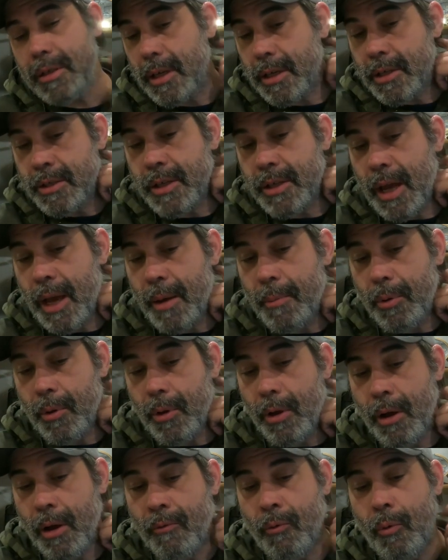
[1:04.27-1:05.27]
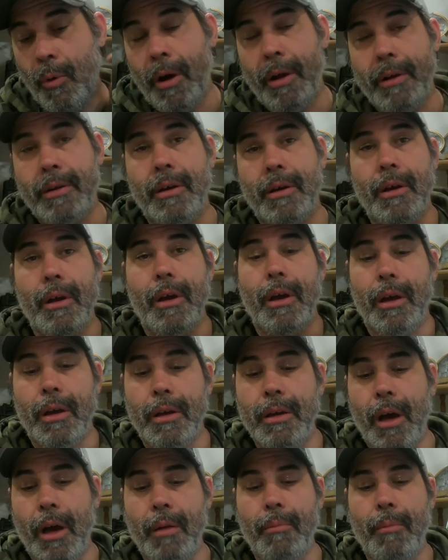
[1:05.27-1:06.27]
an example of what
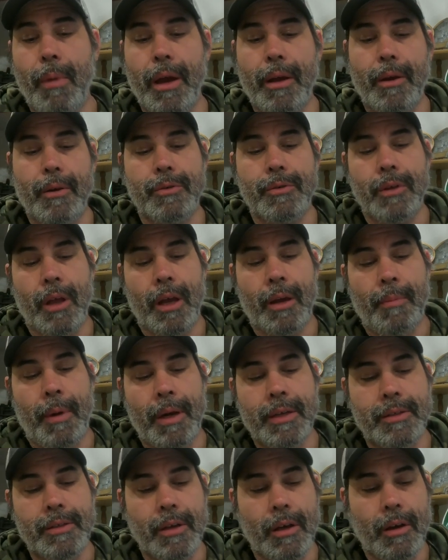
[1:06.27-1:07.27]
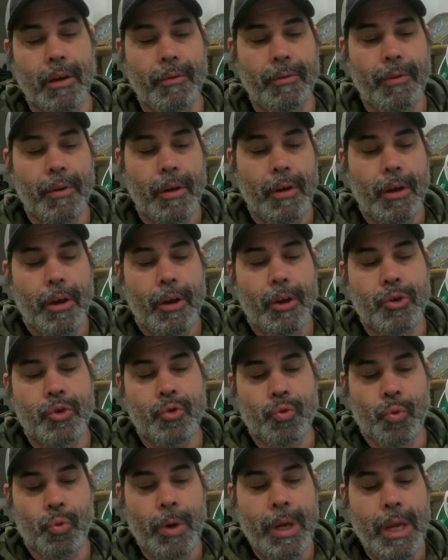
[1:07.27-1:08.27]
gun makers like myself
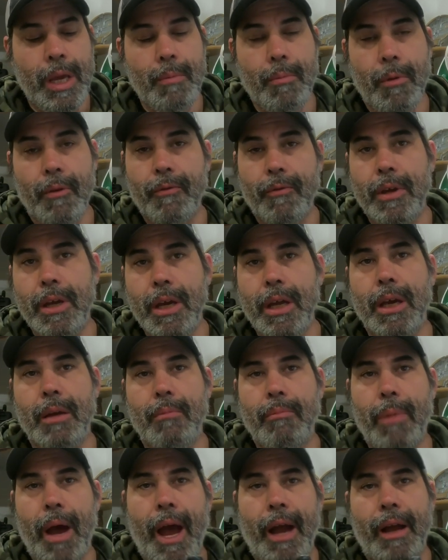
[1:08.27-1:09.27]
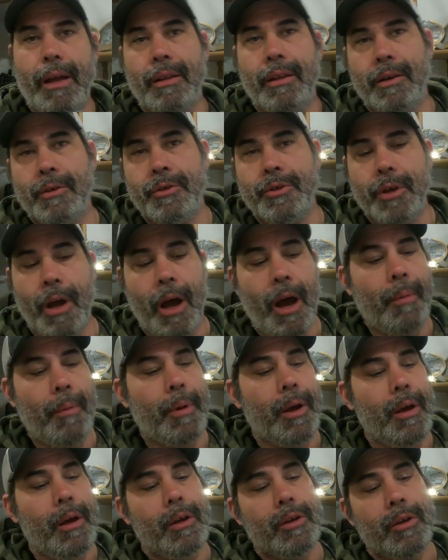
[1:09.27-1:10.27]
dream of getting back in their shop
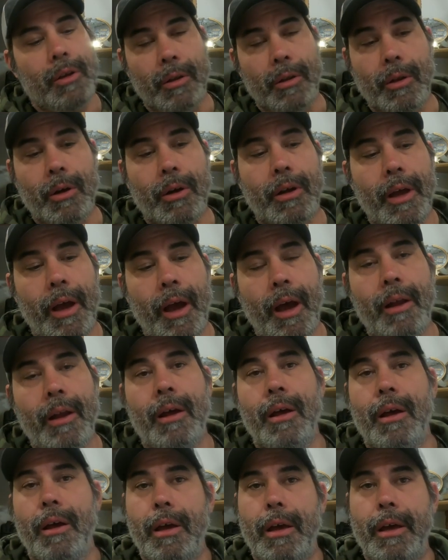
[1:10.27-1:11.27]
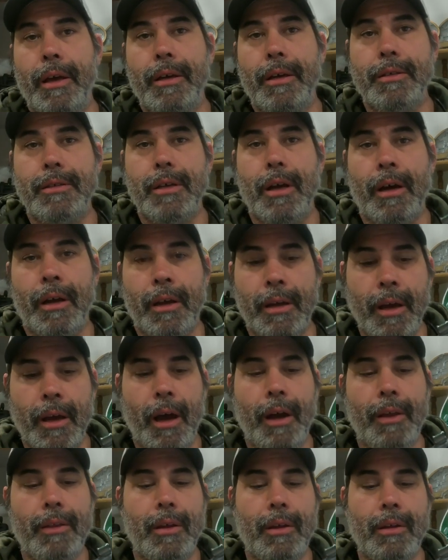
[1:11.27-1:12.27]
to look at. Is a
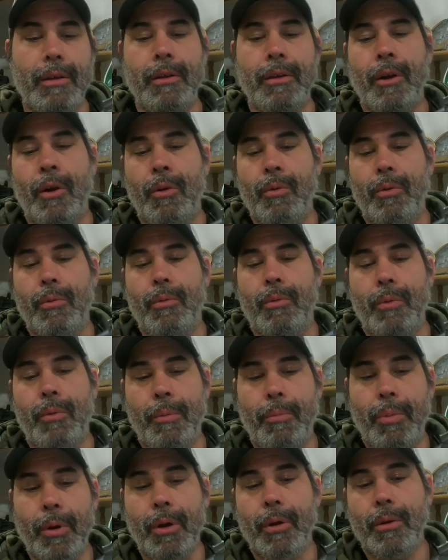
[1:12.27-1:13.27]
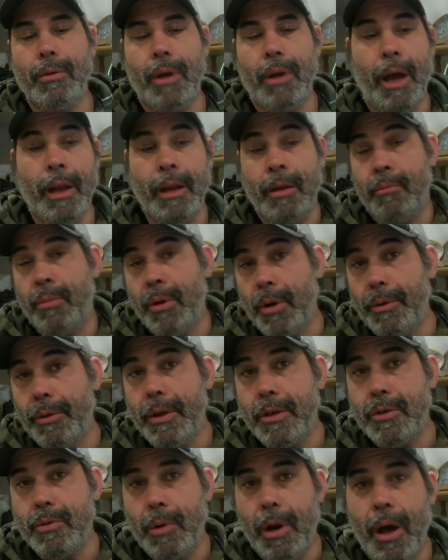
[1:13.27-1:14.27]
gun that, you know, we built. I didn't build
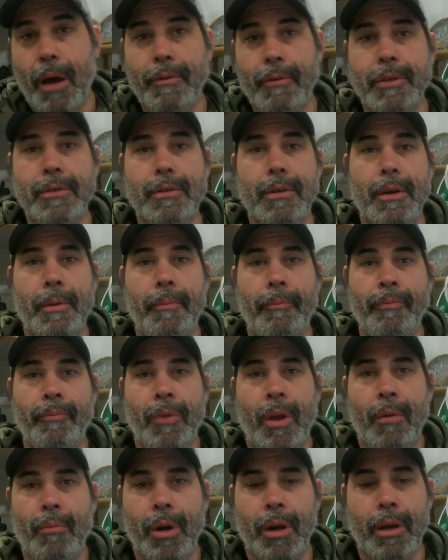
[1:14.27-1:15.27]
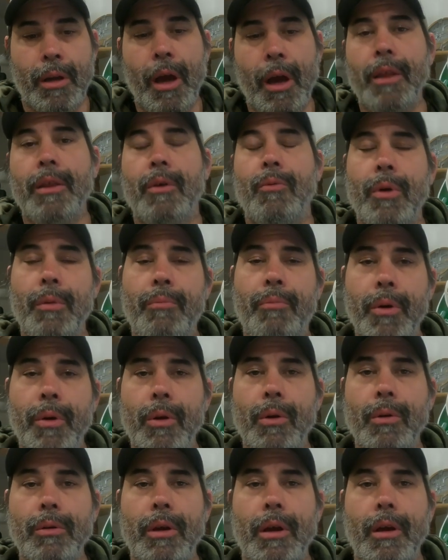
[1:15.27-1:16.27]
this one obviously, but a gun that we
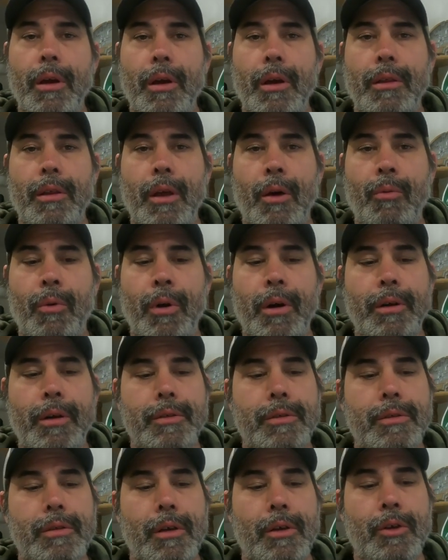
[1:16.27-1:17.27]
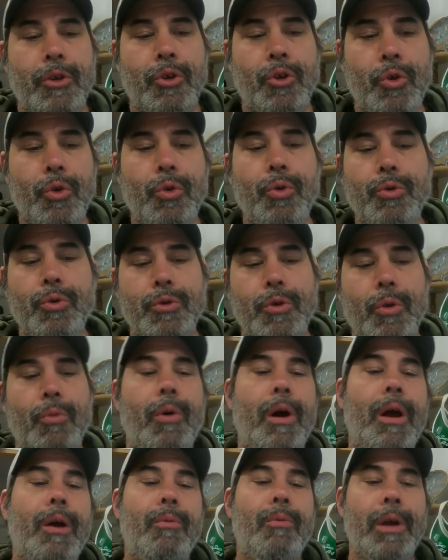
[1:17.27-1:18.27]
built that was used the
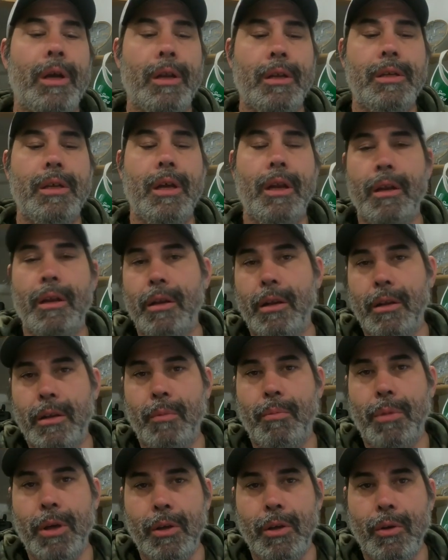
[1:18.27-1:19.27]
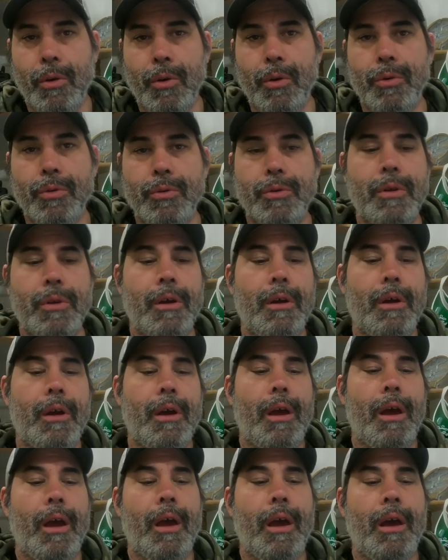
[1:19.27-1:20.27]
way we intended it to be used
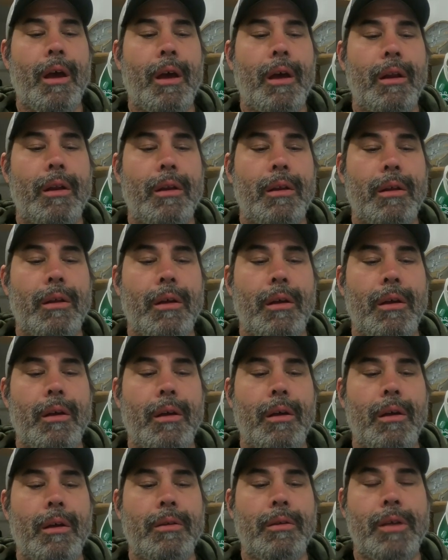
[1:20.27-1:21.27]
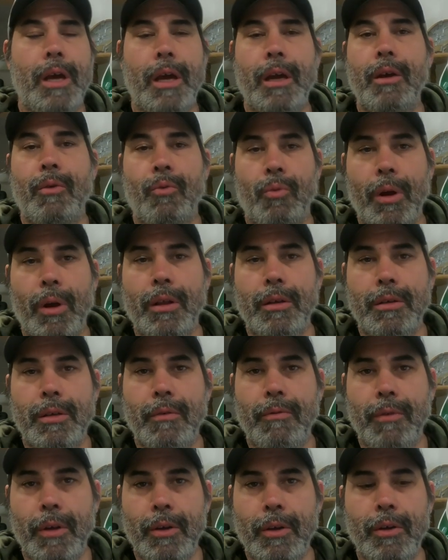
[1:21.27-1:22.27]
and taken
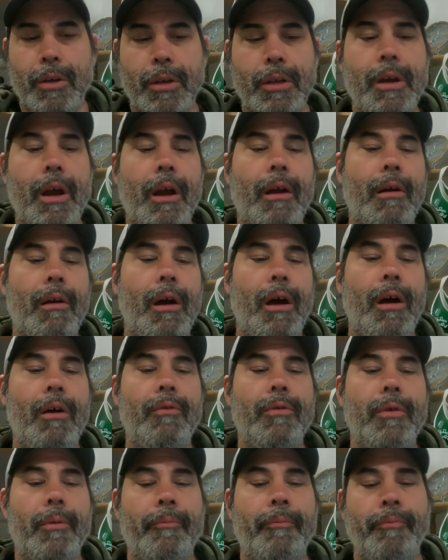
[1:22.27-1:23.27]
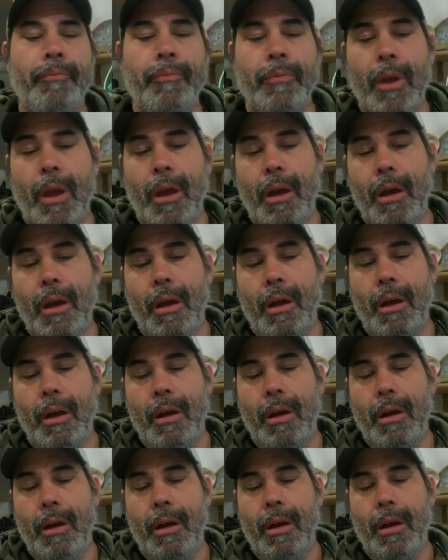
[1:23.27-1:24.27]
relatively good care of,
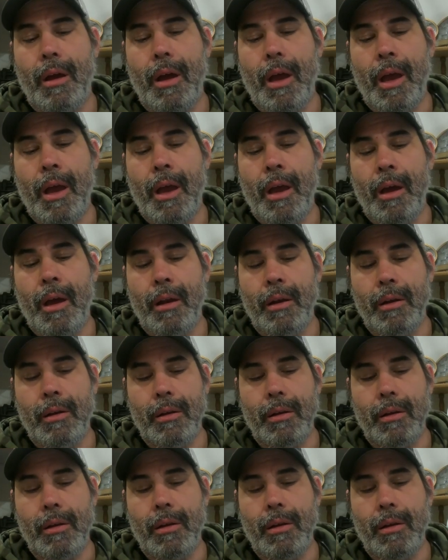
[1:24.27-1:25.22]
and